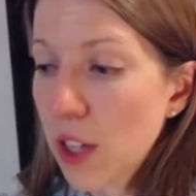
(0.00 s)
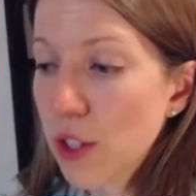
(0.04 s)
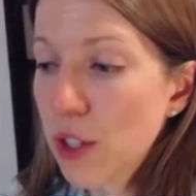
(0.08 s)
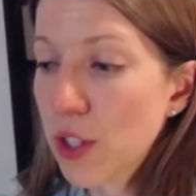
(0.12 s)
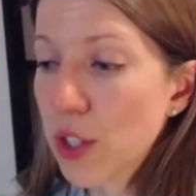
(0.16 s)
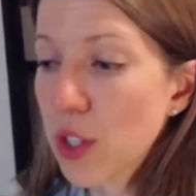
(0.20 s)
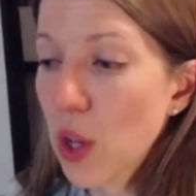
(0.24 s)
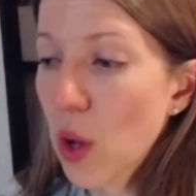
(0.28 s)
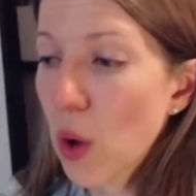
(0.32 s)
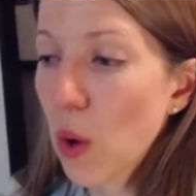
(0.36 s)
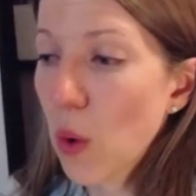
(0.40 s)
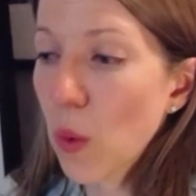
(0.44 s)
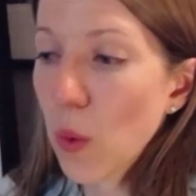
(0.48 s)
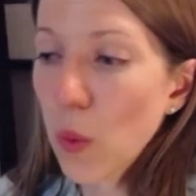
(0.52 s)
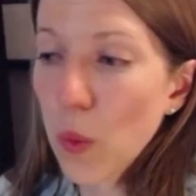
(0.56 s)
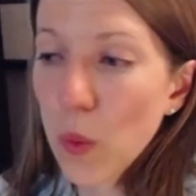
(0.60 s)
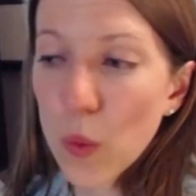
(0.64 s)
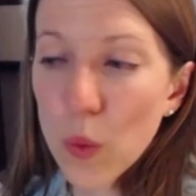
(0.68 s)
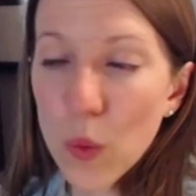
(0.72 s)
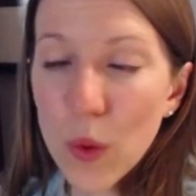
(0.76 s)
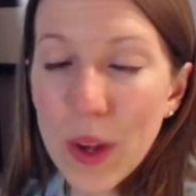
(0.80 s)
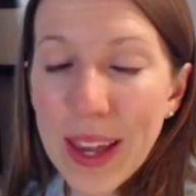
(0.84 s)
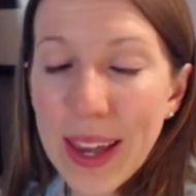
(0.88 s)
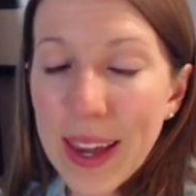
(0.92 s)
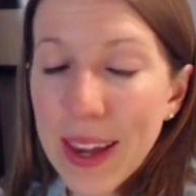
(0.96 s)
So
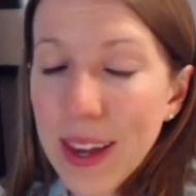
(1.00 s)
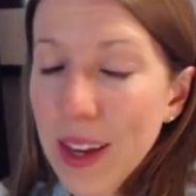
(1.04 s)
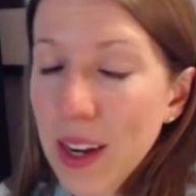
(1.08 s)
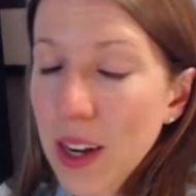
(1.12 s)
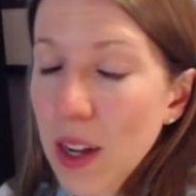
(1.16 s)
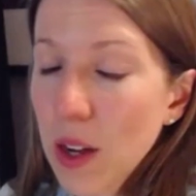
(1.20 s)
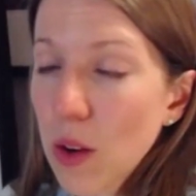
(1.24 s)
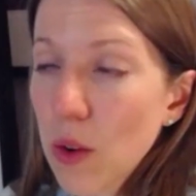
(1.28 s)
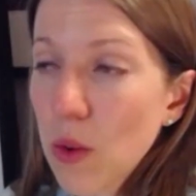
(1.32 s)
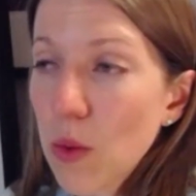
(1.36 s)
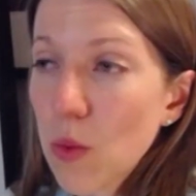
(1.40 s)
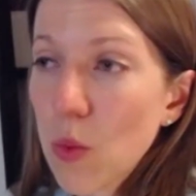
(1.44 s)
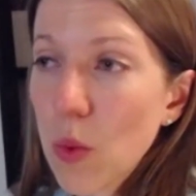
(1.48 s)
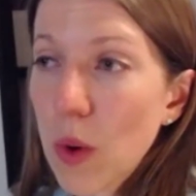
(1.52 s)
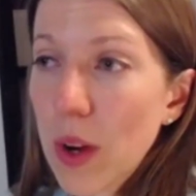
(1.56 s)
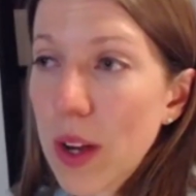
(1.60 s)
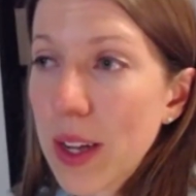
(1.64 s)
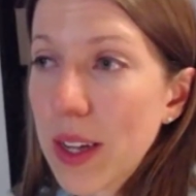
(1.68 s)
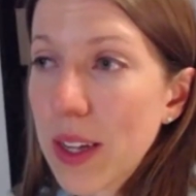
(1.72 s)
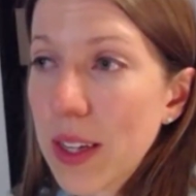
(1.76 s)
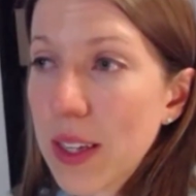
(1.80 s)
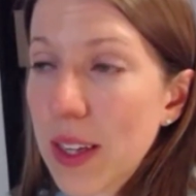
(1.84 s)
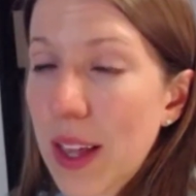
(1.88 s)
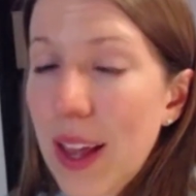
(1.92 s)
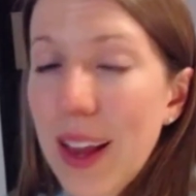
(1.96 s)
keto
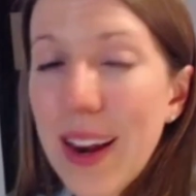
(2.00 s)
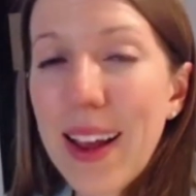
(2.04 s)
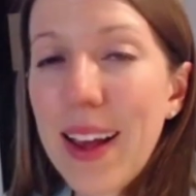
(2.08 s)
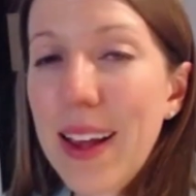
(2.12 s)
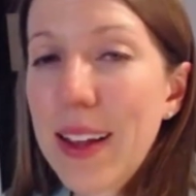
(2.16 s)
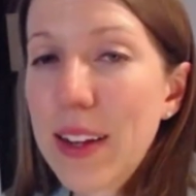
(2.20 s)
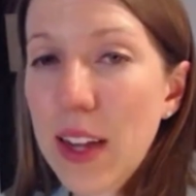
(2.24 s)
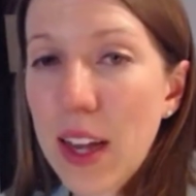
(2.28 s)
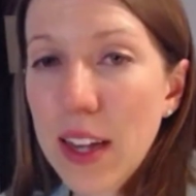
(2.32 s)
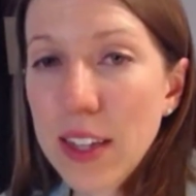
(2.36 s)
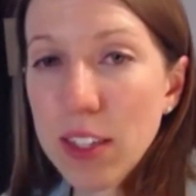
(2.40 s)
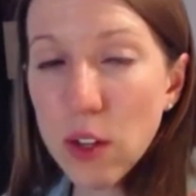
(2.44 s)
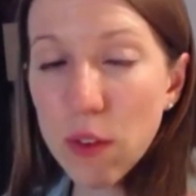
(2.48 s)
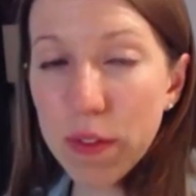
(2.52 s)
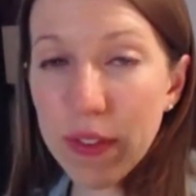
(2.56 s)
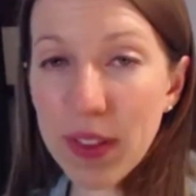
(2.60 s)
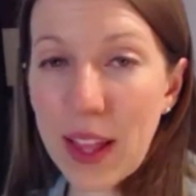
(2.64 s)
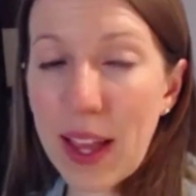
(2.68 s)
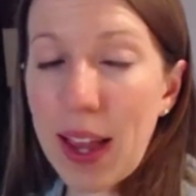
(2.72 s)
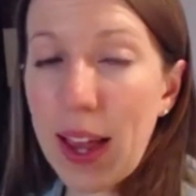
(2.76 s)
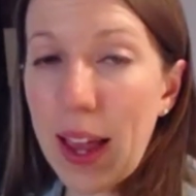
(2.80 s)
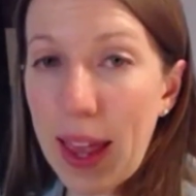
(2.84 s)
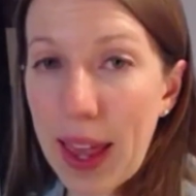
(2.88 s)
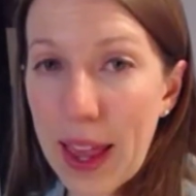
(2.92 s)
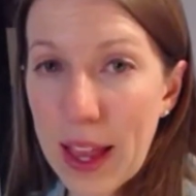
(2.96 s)
was, and I don't
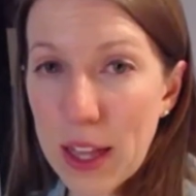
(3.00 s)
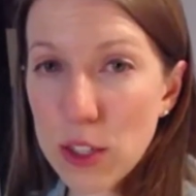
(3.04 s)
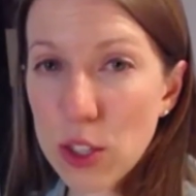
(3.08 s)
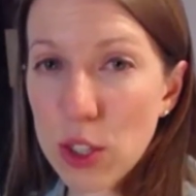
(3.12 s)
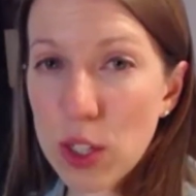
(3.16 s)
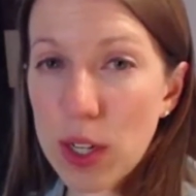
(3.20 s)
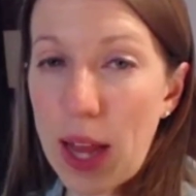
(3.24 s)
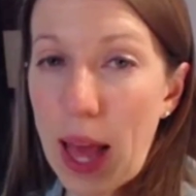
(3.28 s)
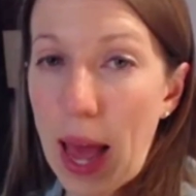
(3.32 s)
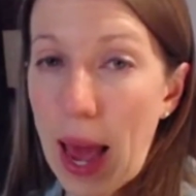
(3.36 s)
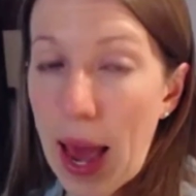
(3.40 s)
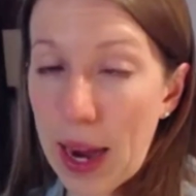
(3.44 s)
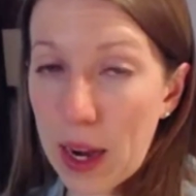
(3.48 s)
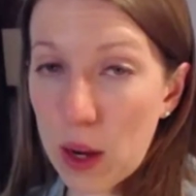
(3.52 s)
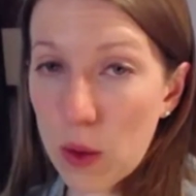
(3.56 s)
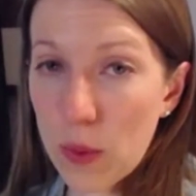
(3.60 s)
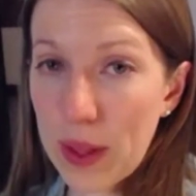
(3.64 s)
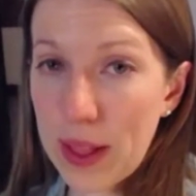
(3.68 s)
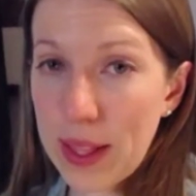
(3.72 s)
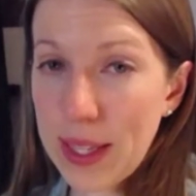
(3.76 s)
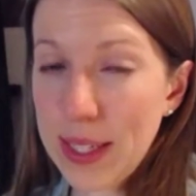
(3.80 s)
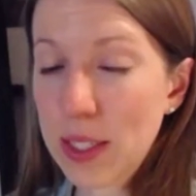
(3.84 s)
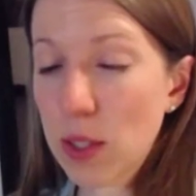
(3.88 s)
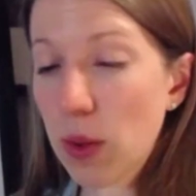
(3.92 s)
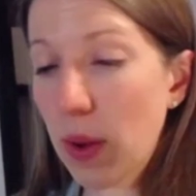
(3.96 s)
feel like I answered it
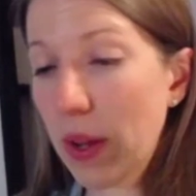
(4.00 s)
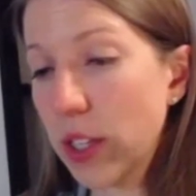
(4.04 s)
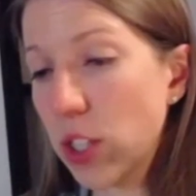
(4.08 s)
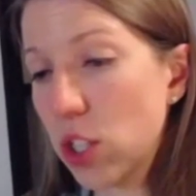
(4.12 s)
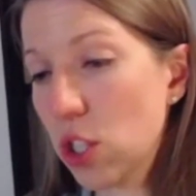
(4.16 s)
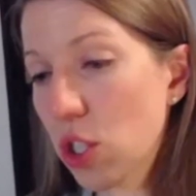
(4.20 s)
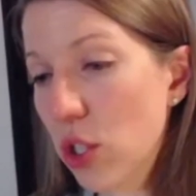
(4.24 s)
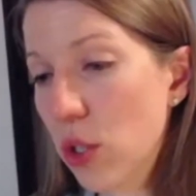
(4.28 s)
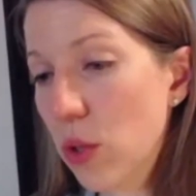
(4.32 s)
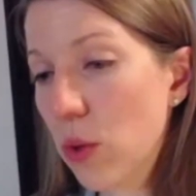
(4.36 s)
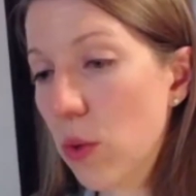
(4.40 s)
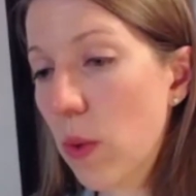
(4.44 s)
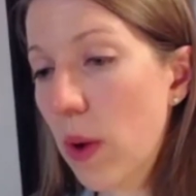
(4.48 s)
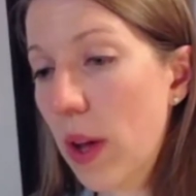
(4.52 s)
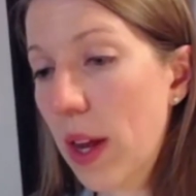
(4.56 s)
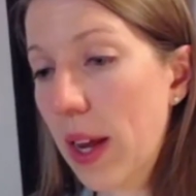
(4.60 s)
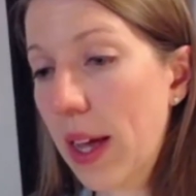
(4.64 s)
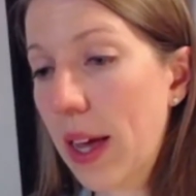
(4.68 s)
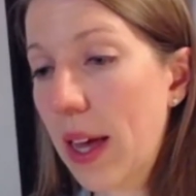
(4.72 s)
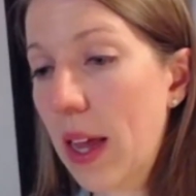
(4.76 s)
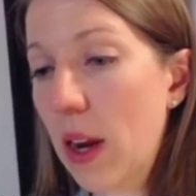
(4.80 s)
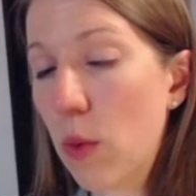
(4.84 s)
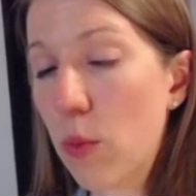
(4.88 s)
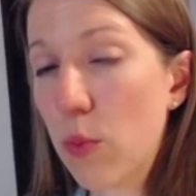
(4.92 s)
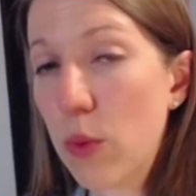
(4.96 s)
adequately, so I do want
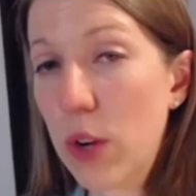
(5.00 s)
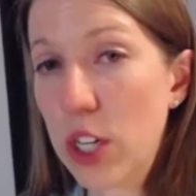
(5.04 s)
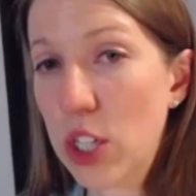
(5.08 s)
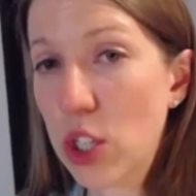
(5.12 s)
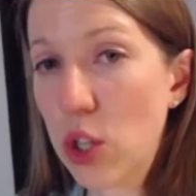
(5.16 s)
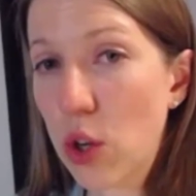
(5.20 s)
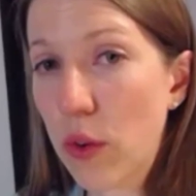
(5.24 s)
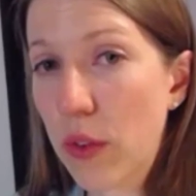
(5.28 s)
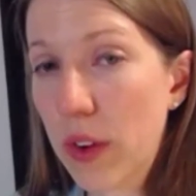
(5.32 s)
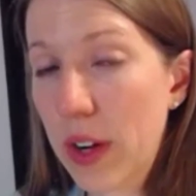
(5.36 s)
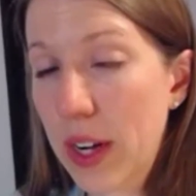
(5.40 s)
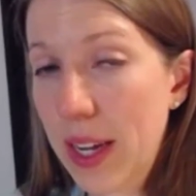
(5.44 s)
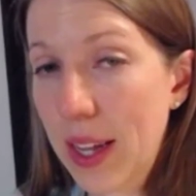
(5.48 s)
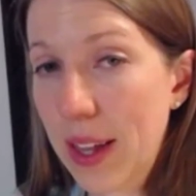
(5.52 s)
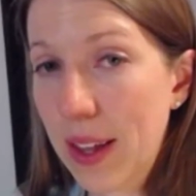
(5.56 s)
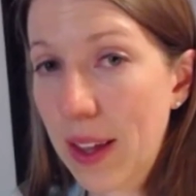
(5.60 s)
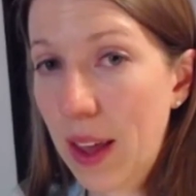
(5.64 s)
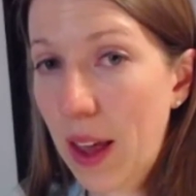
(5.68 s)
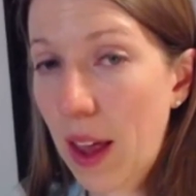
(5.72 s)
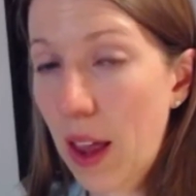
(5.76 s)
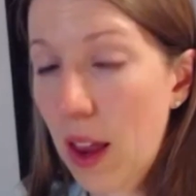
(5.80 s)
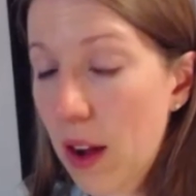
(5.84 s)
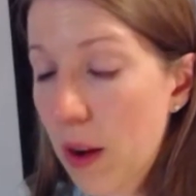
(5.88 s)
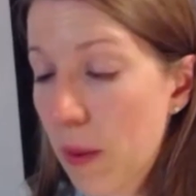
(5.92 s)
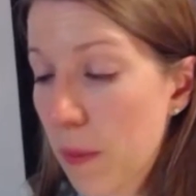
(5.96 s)
to kind of brush over it
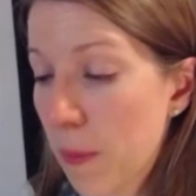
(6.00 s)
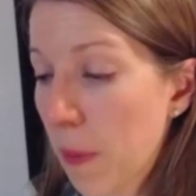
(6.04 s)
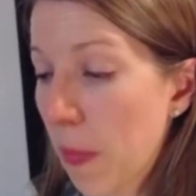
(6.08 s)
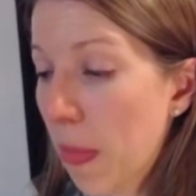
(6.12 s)
again.